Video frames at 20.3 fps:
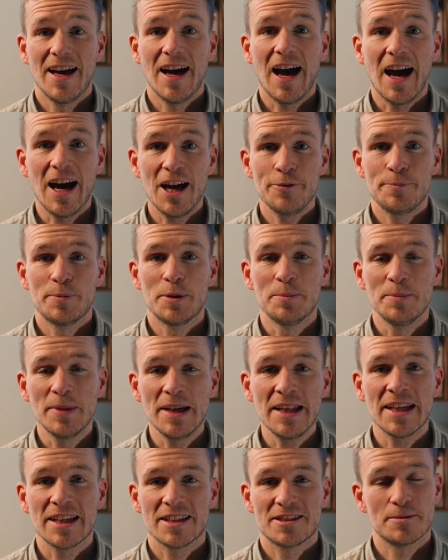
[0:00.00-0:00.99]
I've been
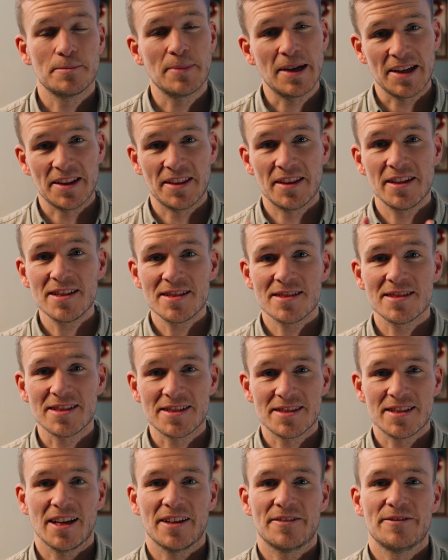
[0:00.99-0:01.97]
meaning to make this
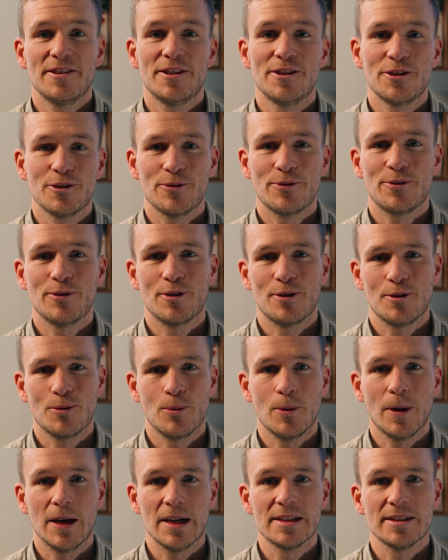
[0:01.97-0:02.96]
exact video for a
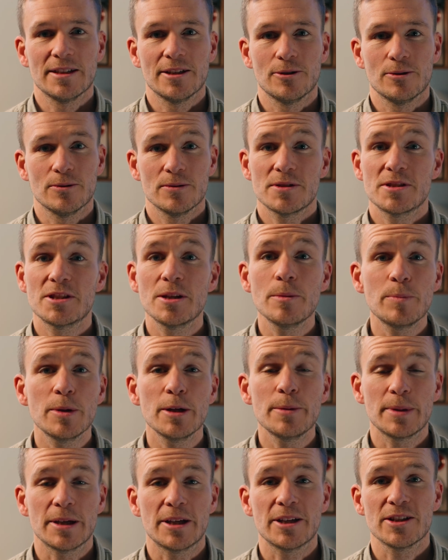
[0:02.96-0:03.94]
while now,
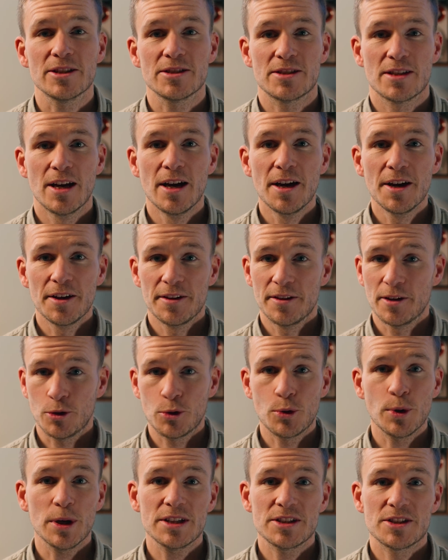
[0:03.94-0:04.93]
simply because the
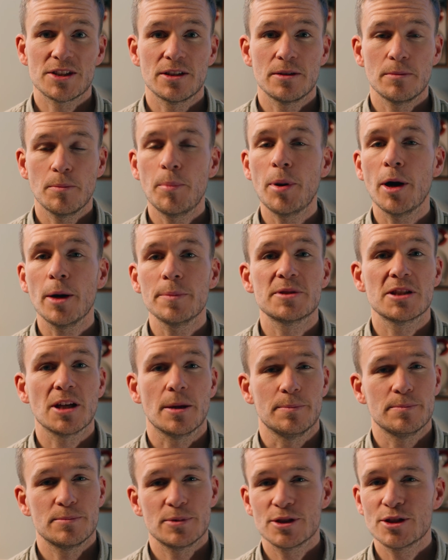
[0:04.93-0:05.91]
question pops
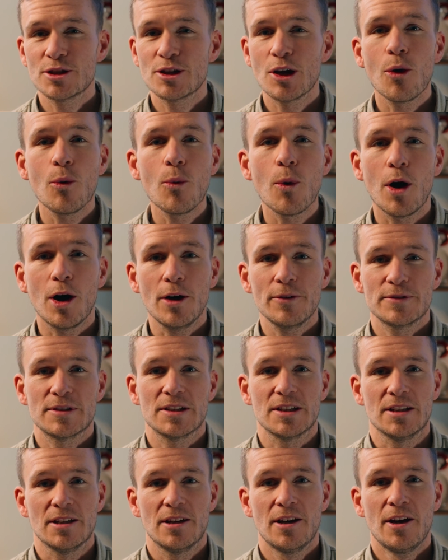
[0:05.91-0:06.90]
up so
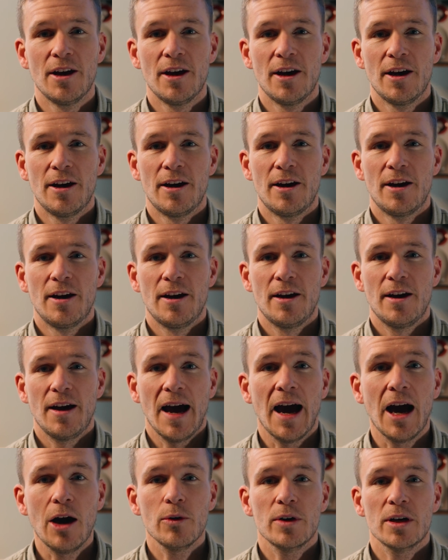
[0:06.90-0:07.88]
often.
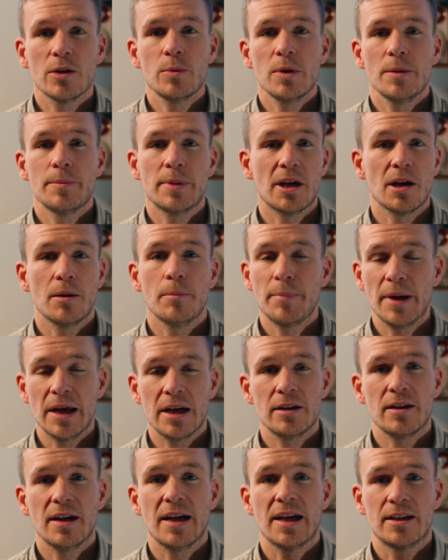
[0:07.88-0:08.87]
How can we become
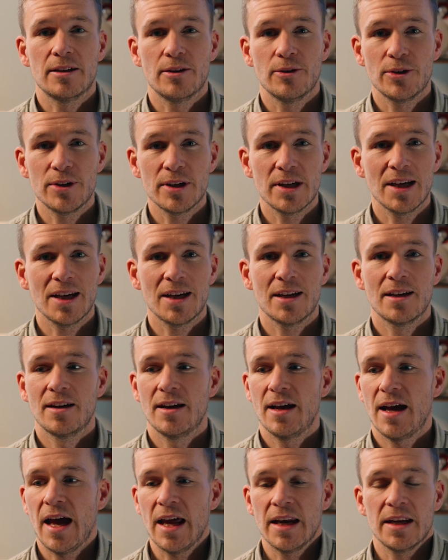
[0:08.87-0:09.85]
better at learning
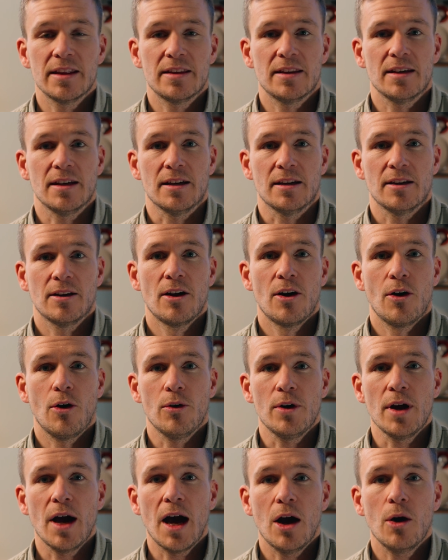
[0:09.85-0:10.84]
anything?
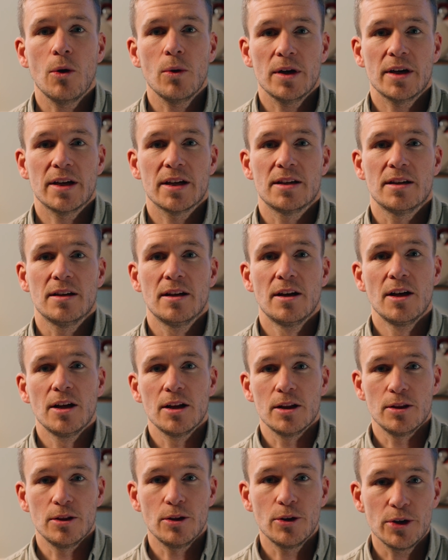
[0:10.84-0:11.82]
Or how can
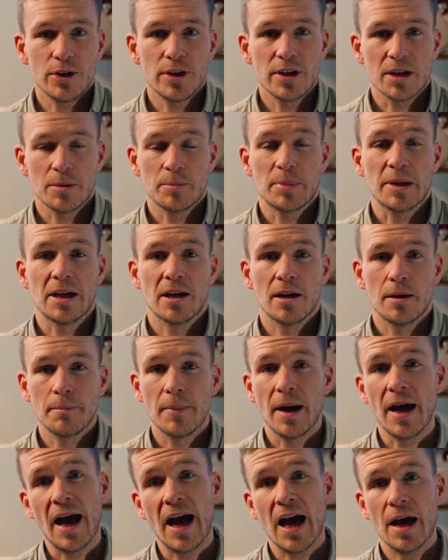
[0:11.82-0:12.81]
learning
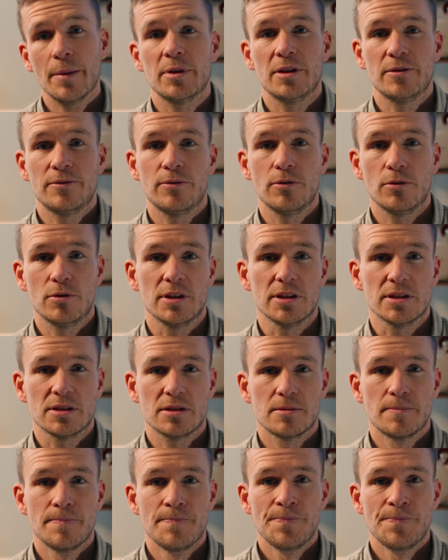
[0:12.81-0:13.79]
become a habit for us?